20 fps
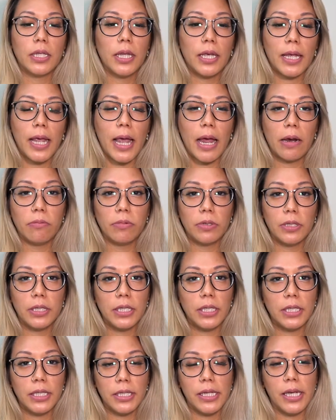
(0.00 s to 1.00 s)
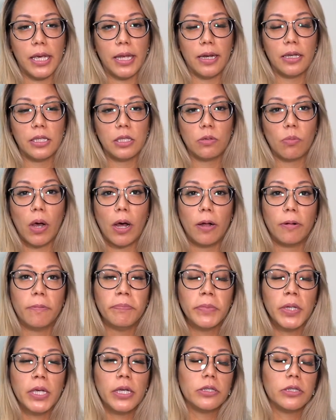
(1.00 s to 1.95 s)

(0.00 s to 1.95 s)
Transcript: they can't really see it as well.